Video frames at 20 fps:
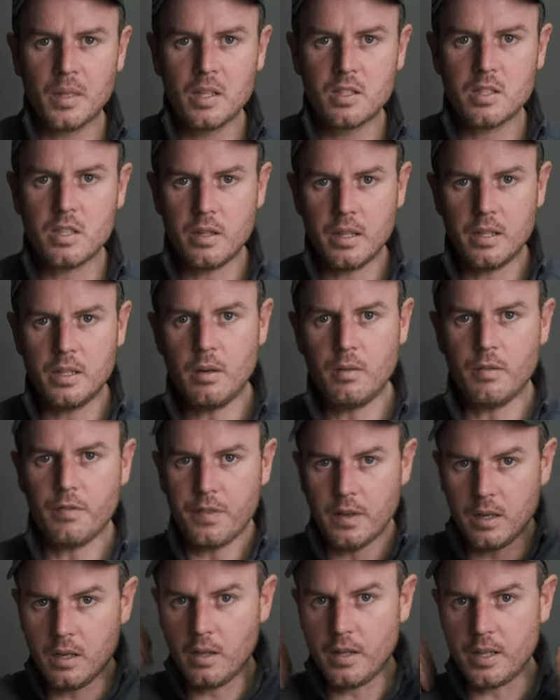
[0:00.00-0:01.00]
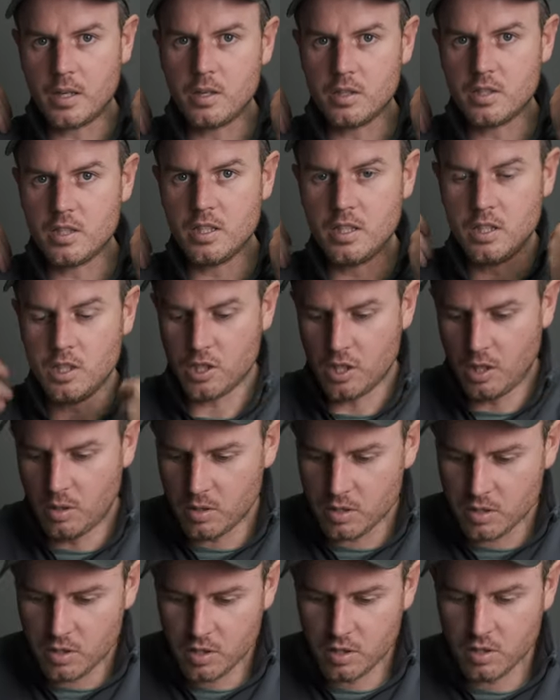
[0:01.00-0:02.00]
So they don't feel like they're cutting in your
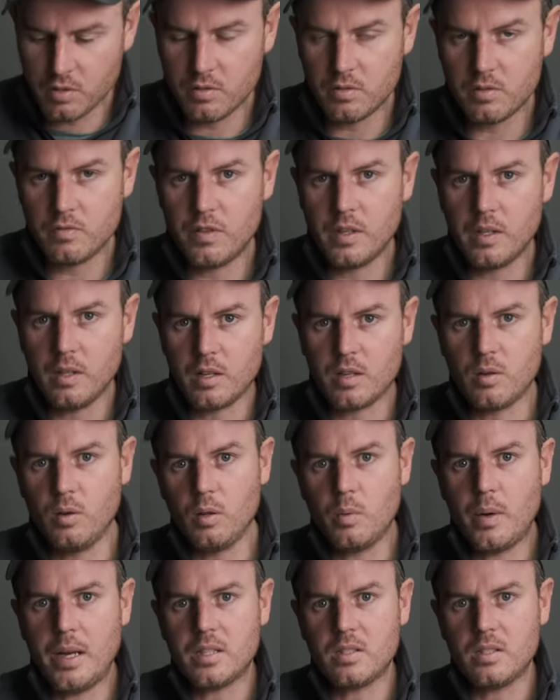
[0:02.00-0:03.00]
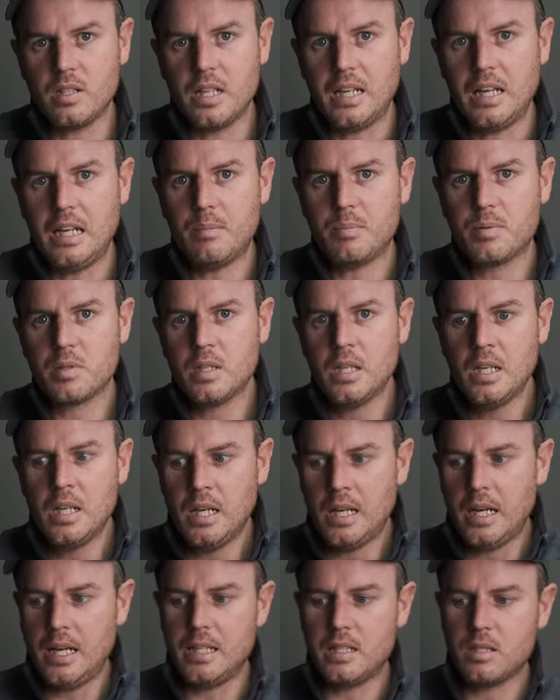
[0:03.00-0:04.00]
shoulders. It doesn't feel like all the weight's on your hips.
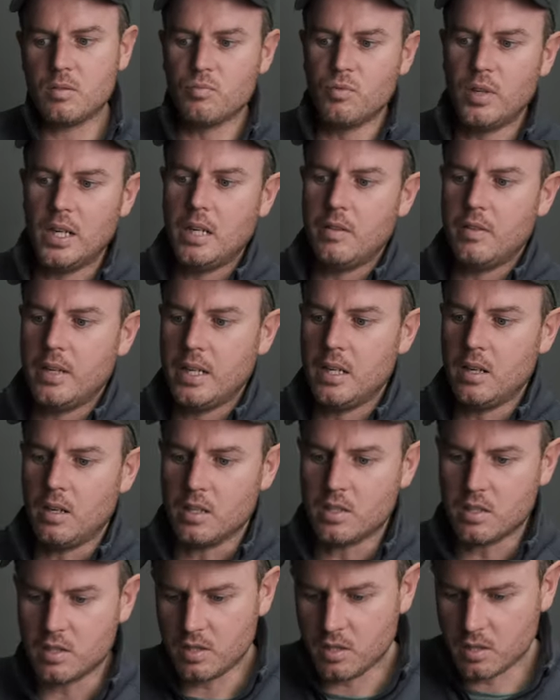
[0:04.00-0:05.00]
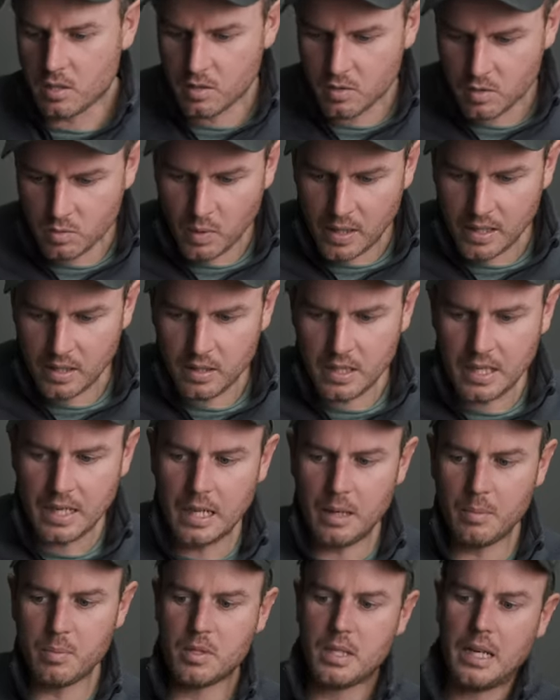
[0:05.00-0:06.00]
It's really, really nice because there's weight on your
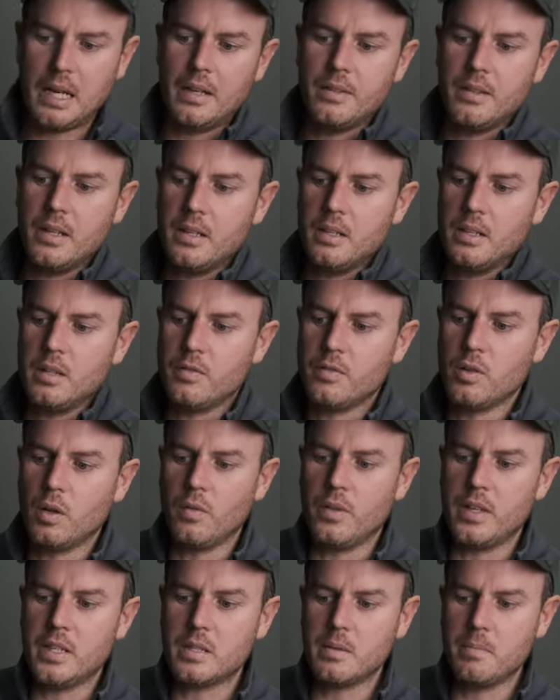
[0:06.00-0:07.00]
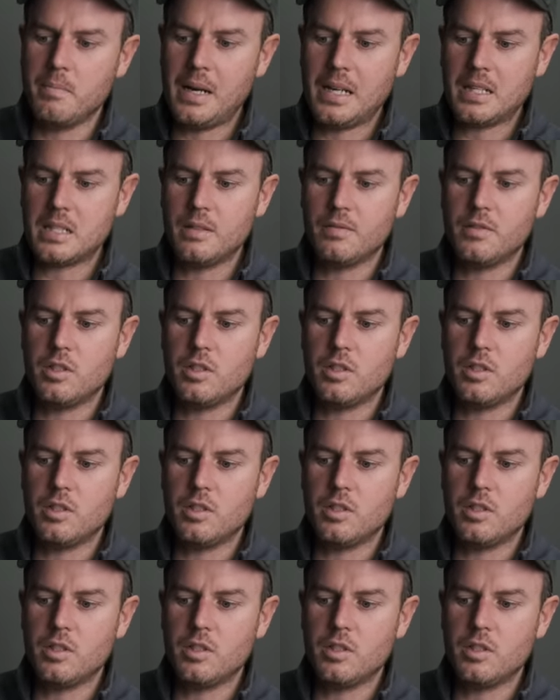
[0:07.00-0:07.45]
hips and then you've got this massive